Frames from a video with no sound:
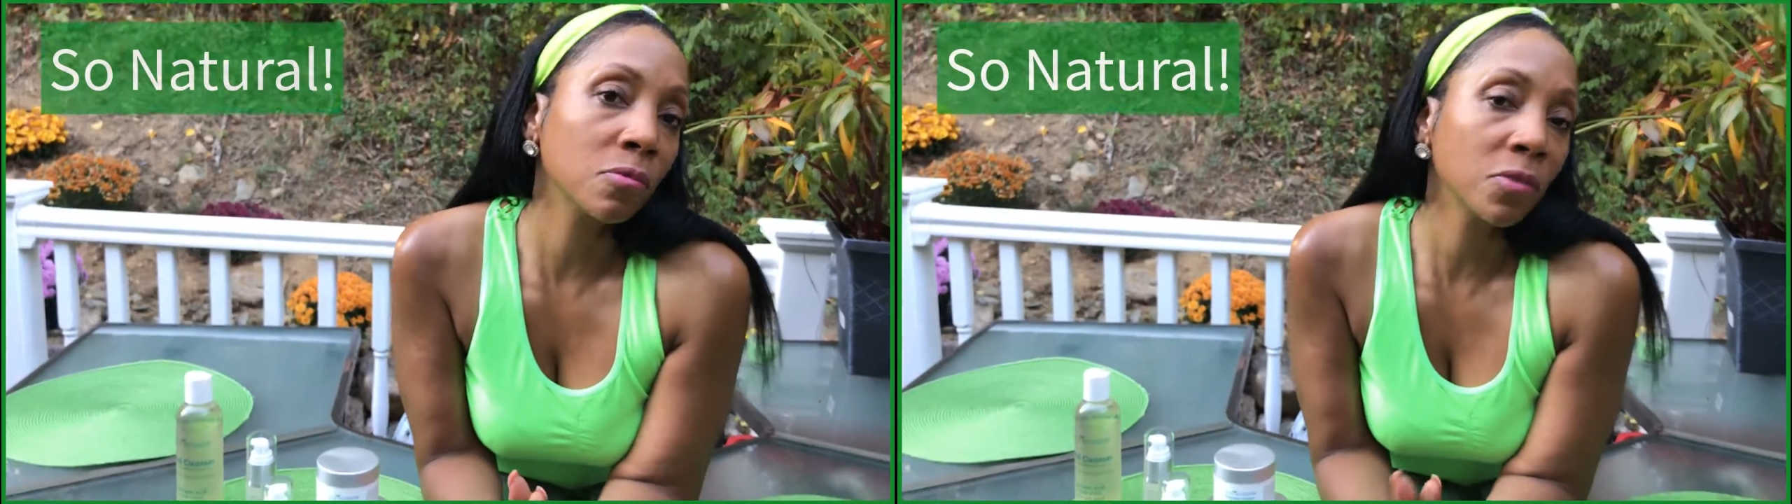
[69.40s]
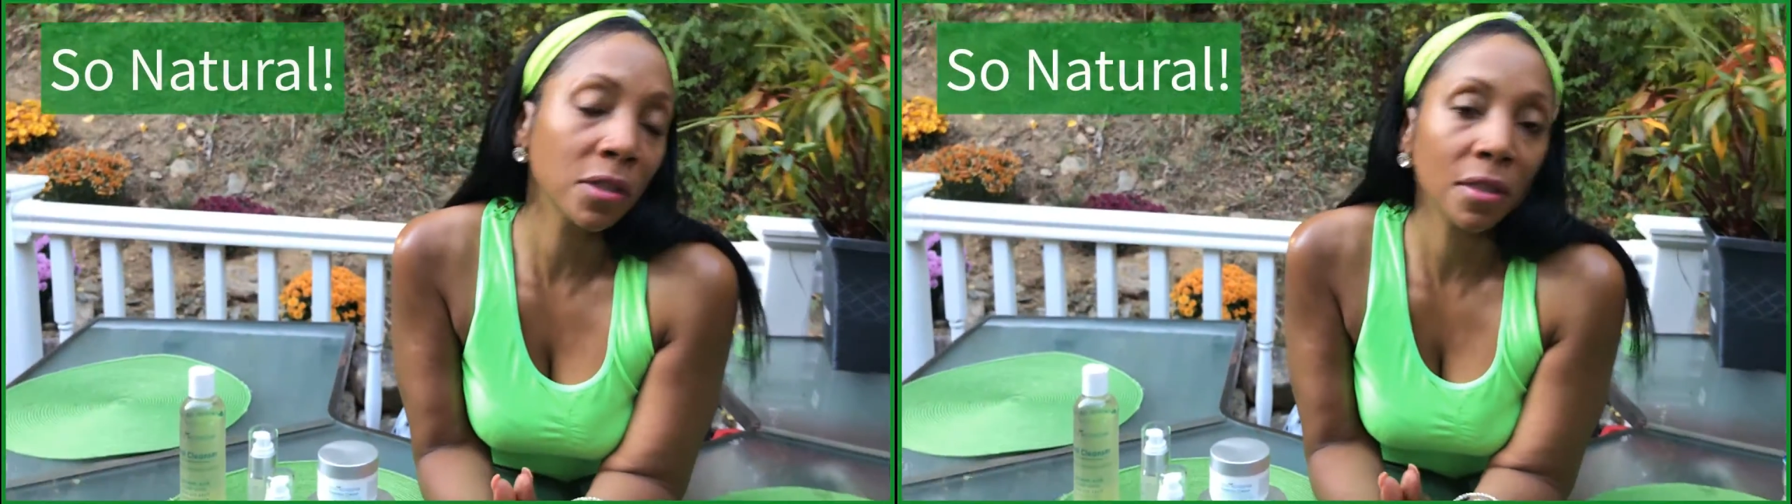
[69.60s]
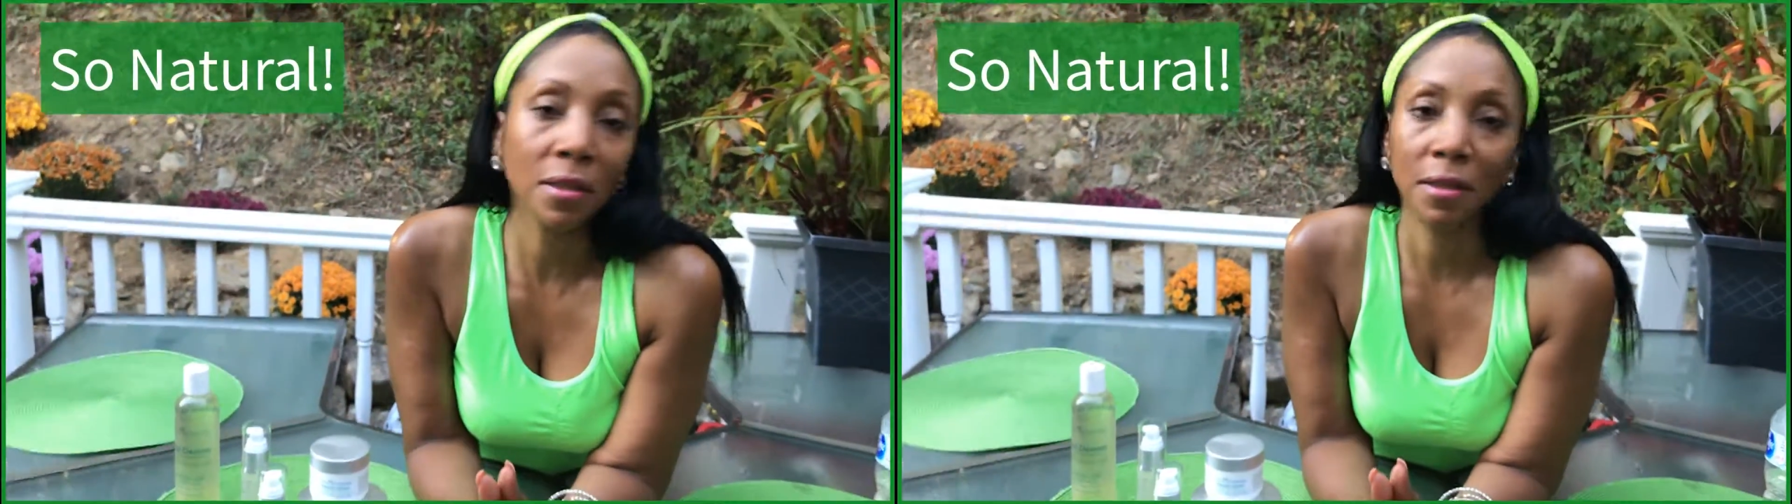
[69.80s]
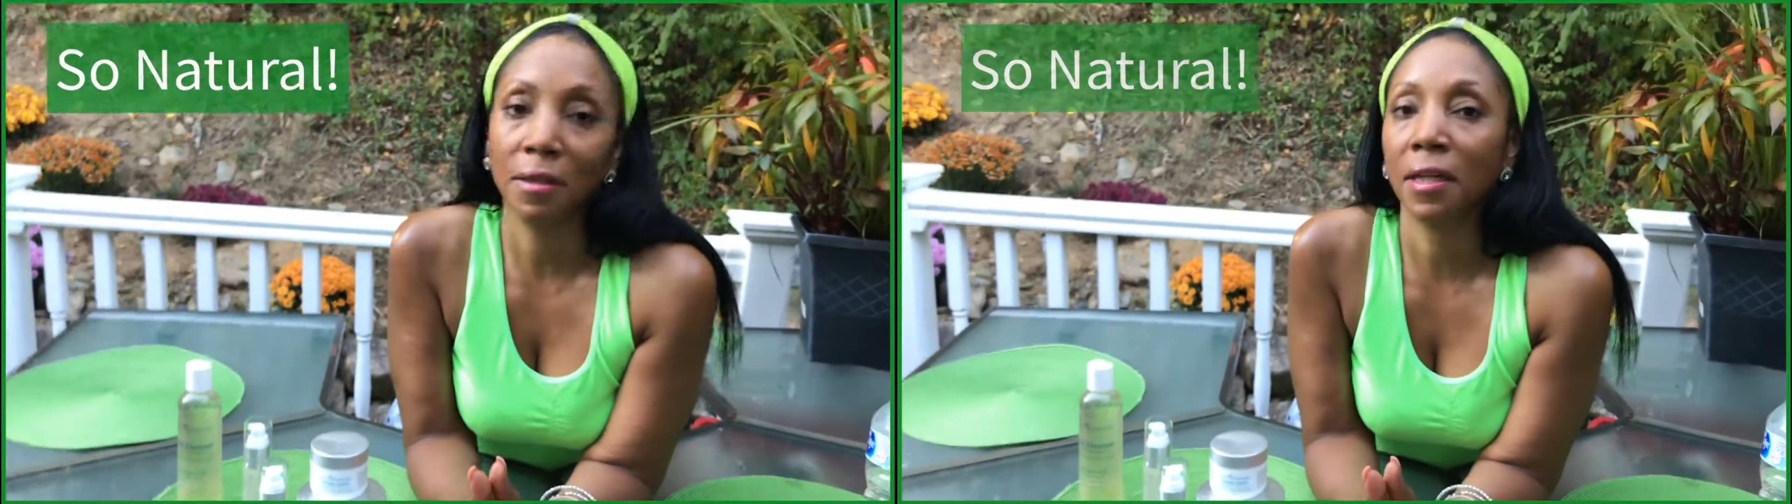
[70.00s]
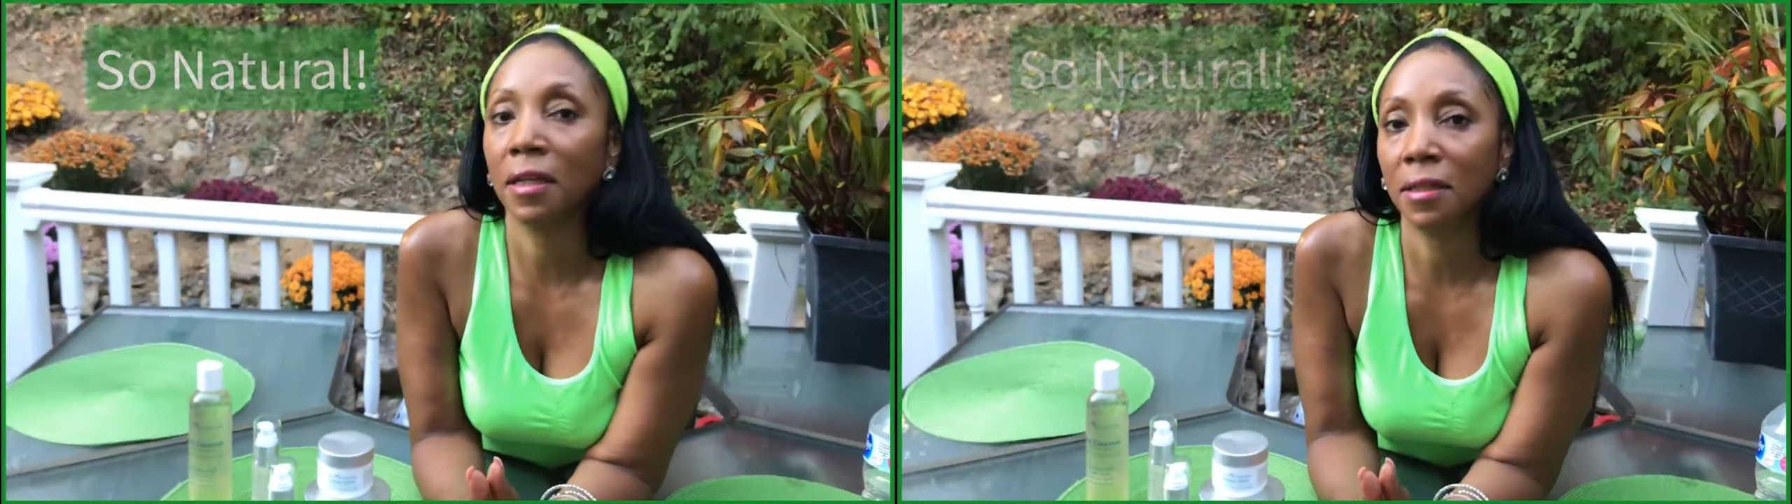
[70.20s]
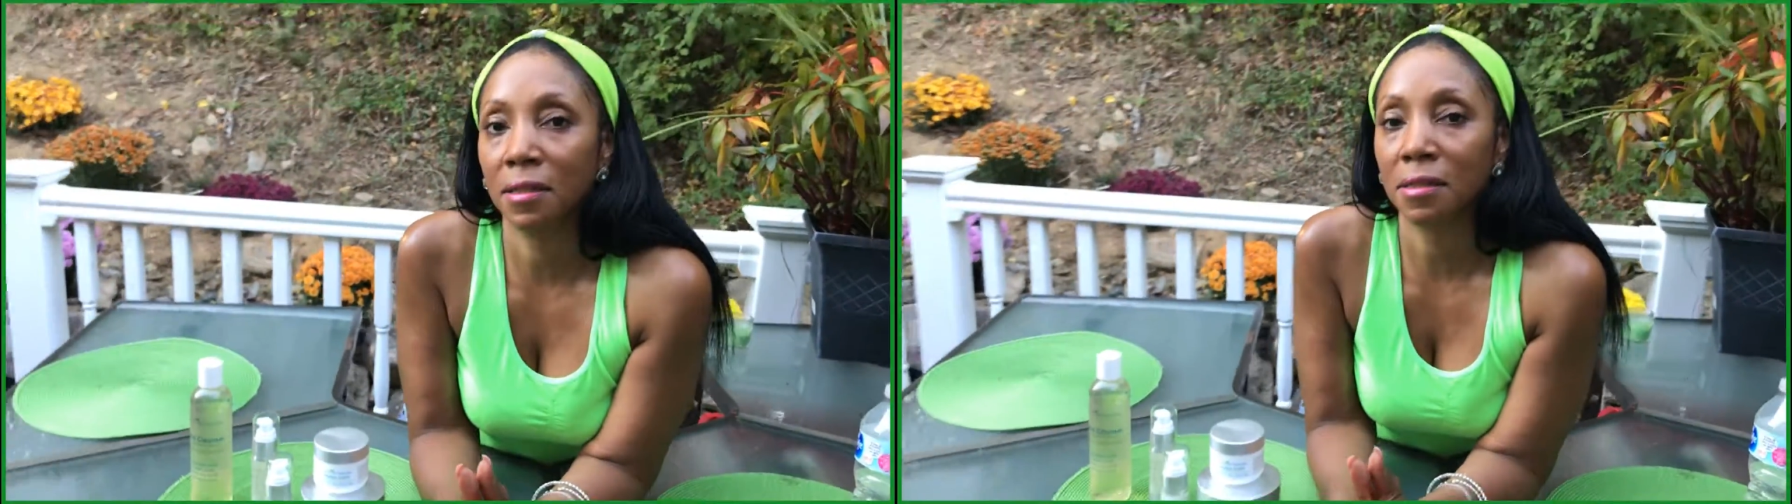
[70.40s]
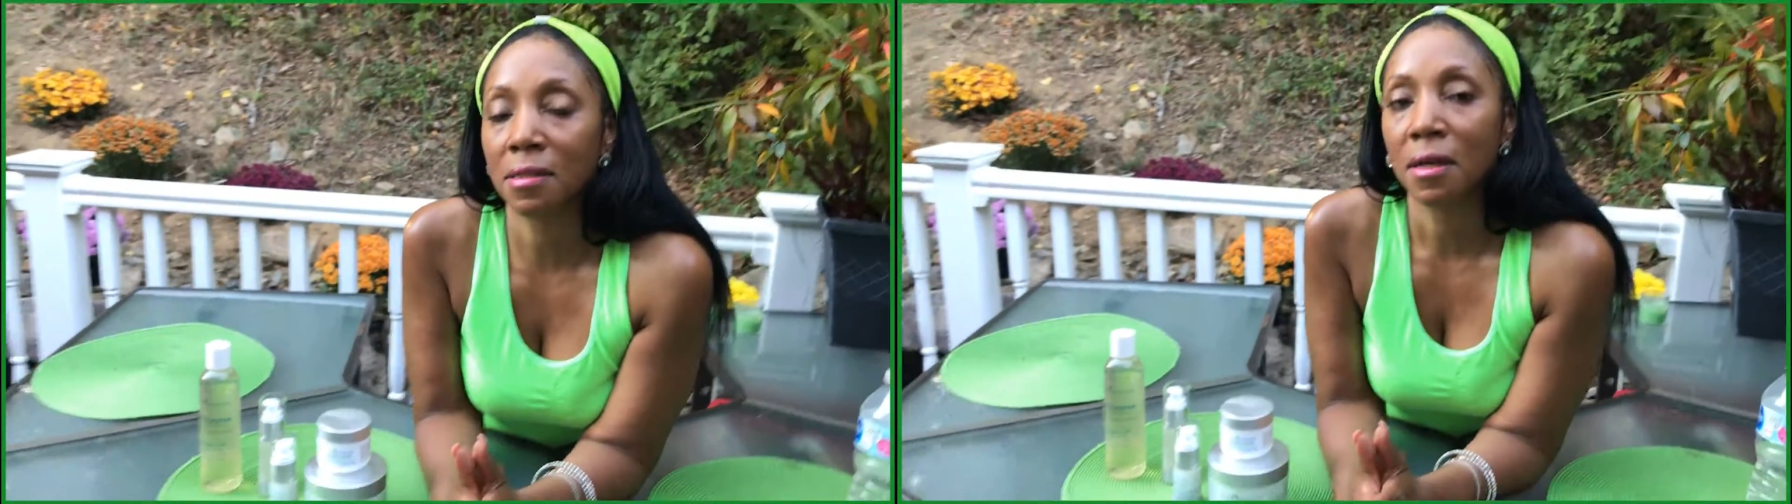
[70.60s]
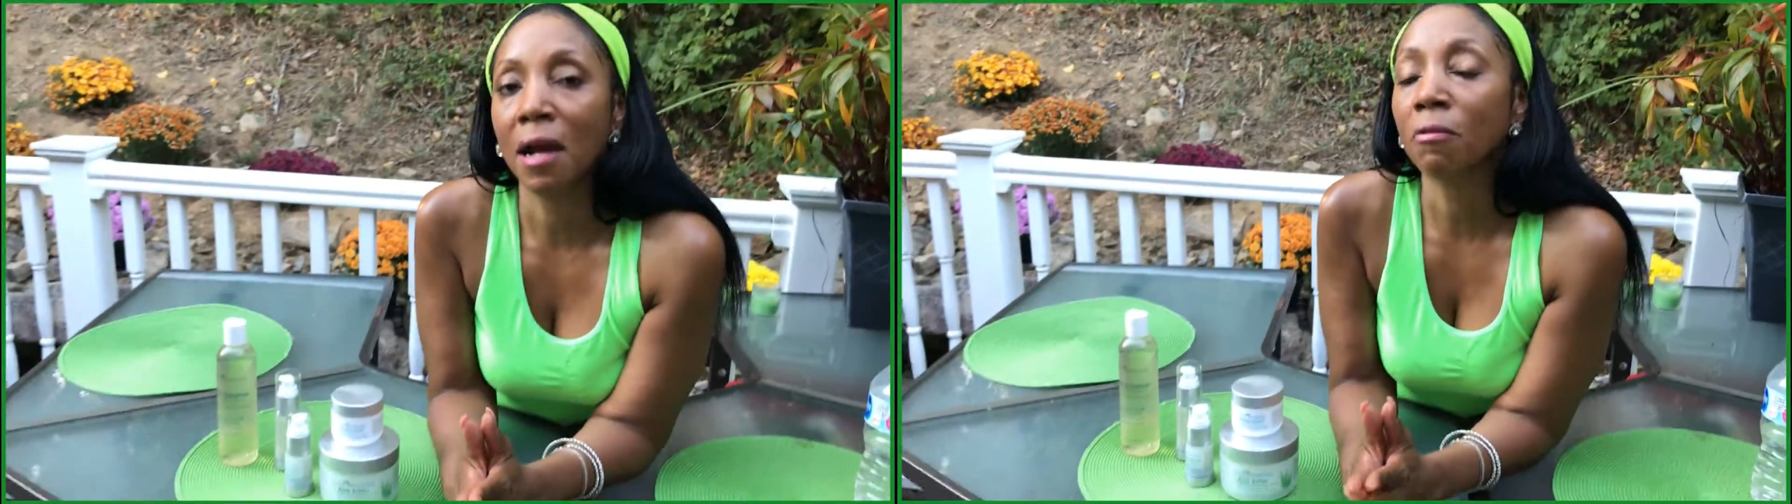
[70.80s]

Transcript: really, ladies,